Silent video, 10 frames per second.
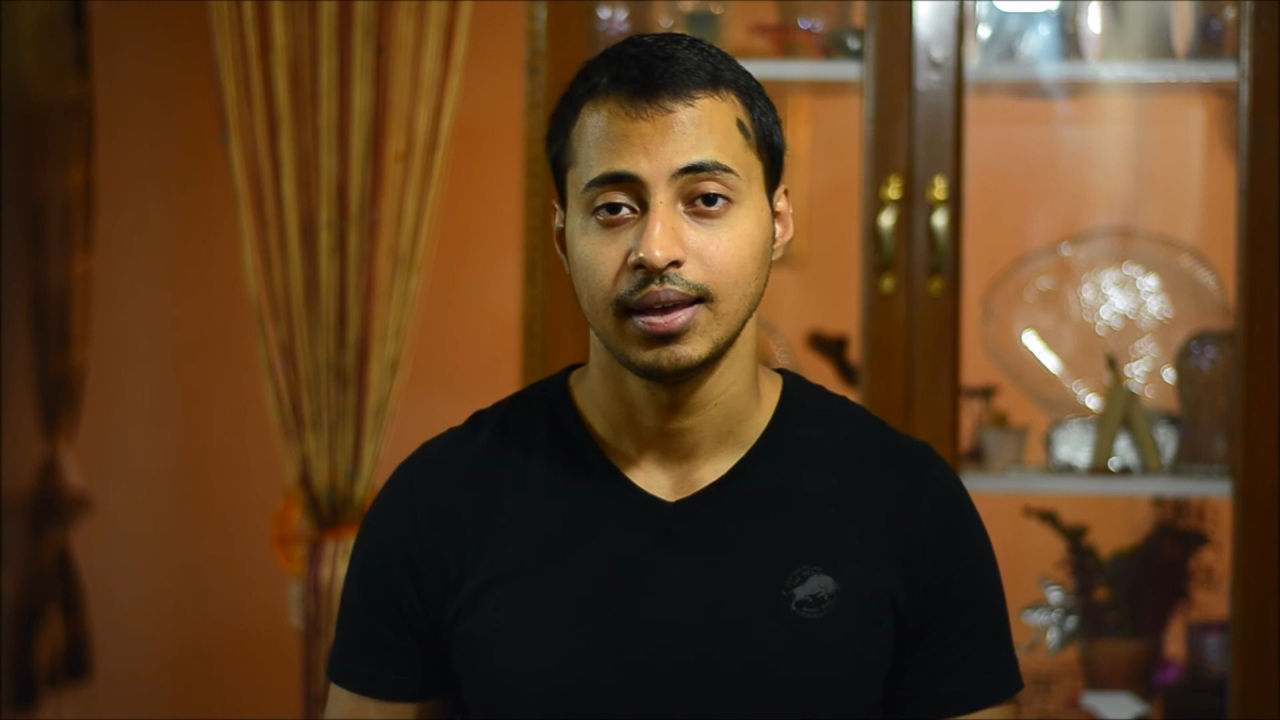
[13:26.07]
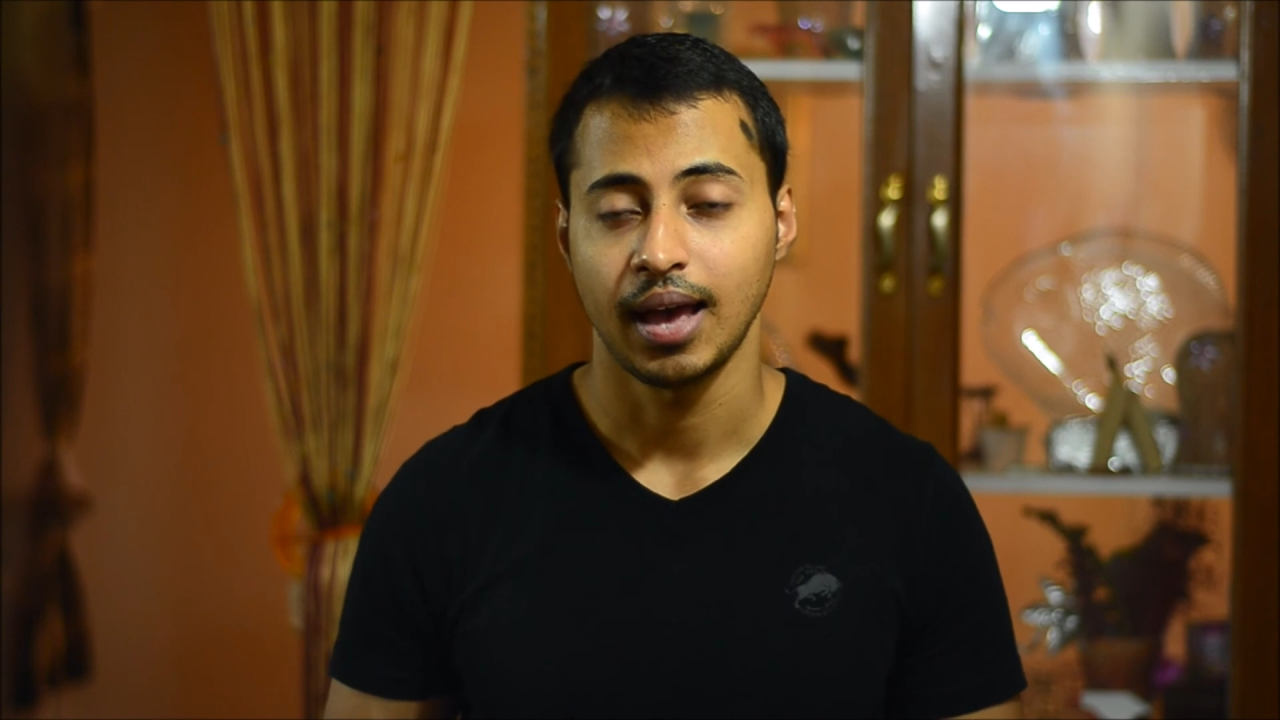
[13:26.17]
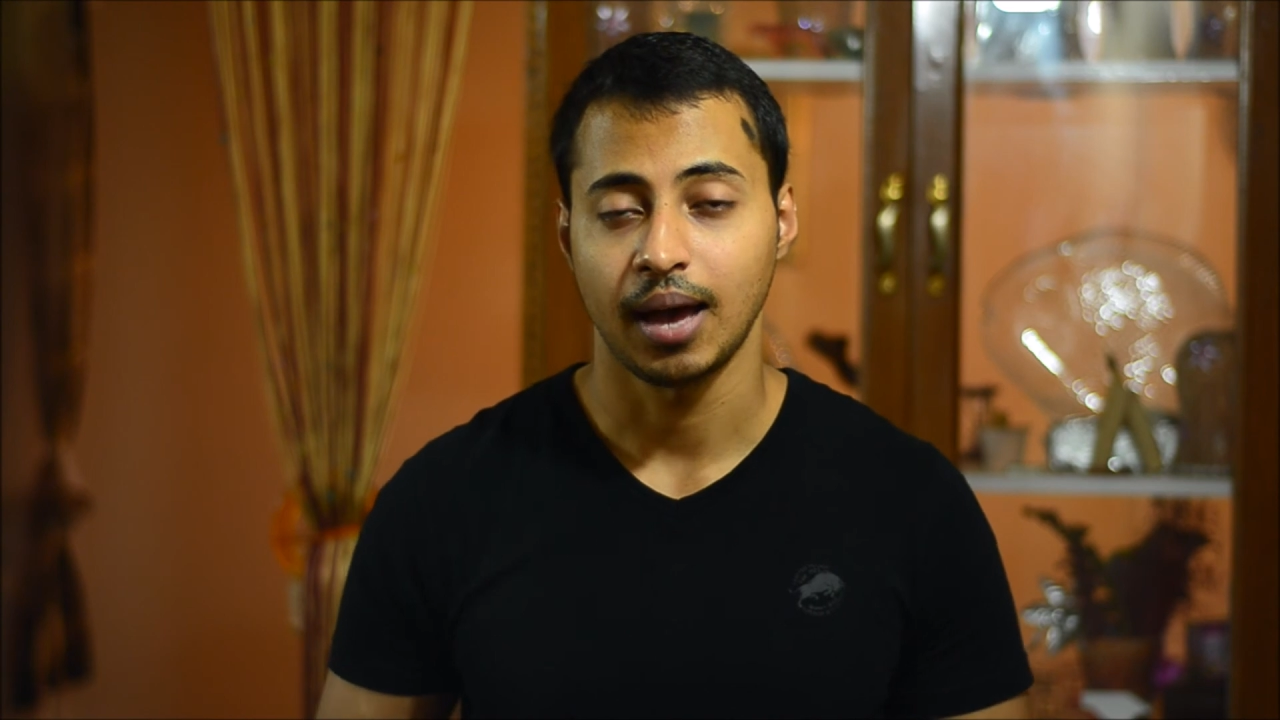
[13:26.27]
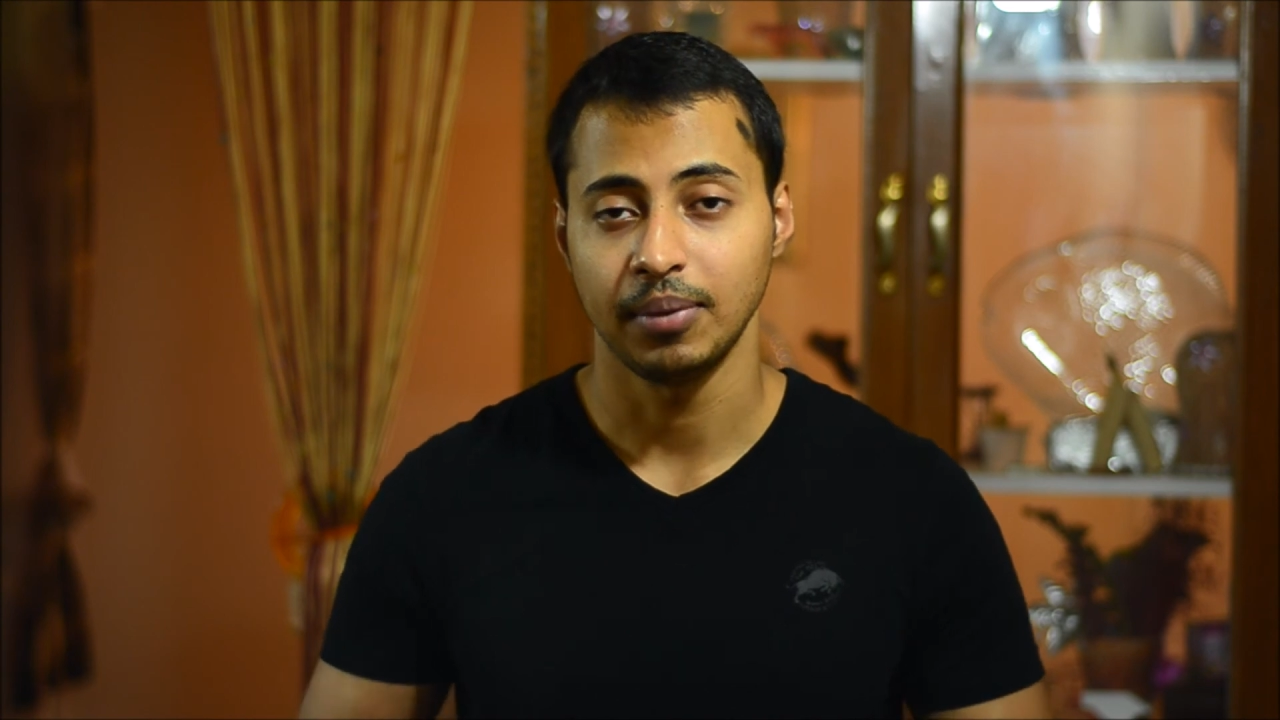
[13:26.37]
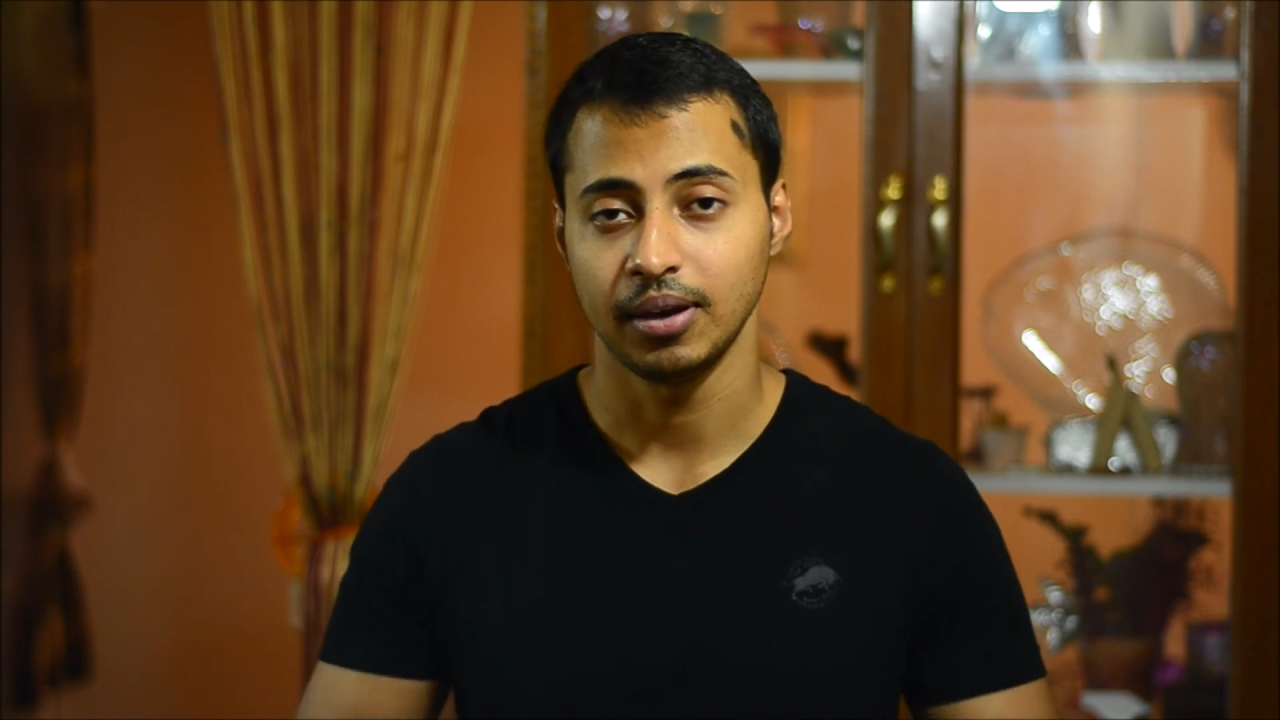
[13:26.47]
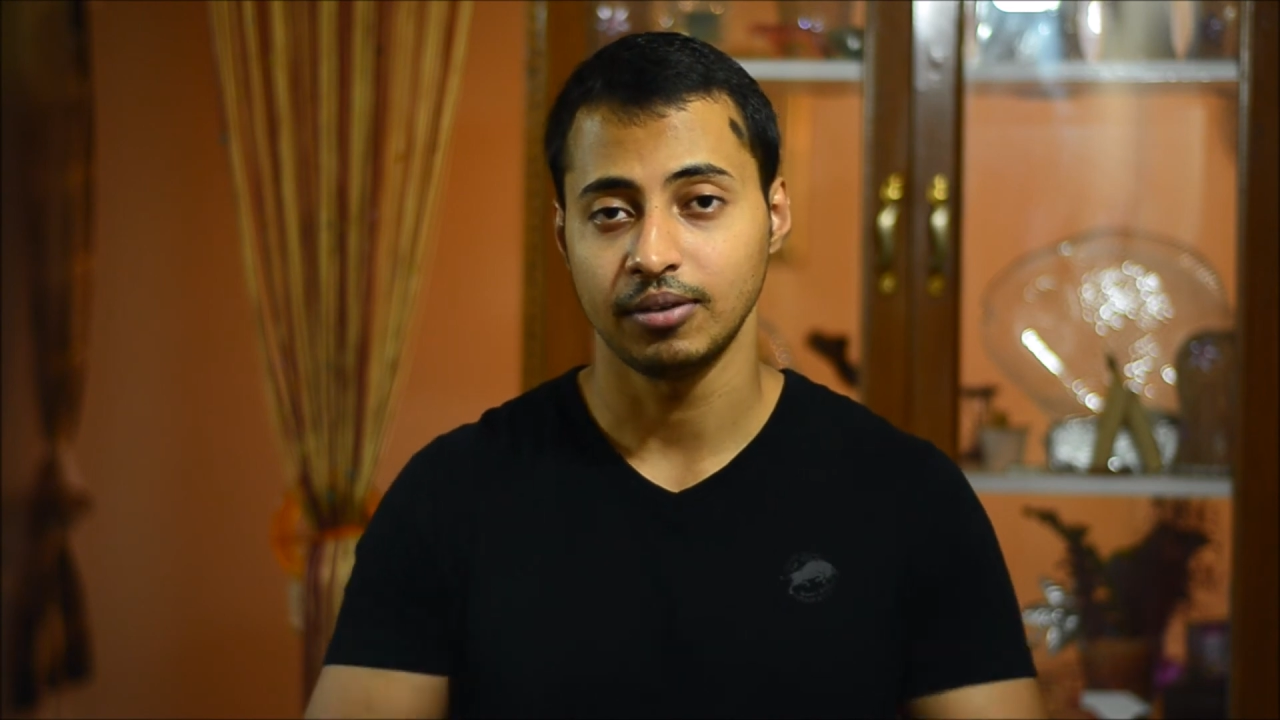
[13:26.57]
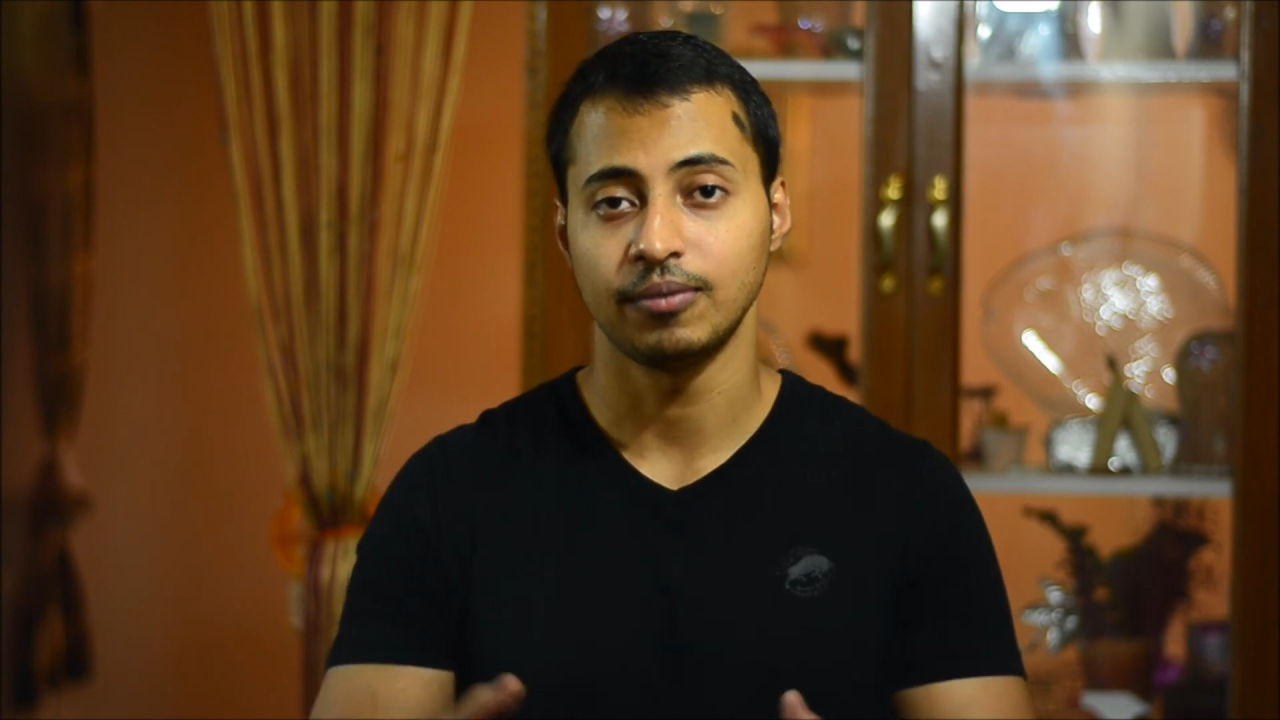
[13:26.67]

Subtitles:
I'm here in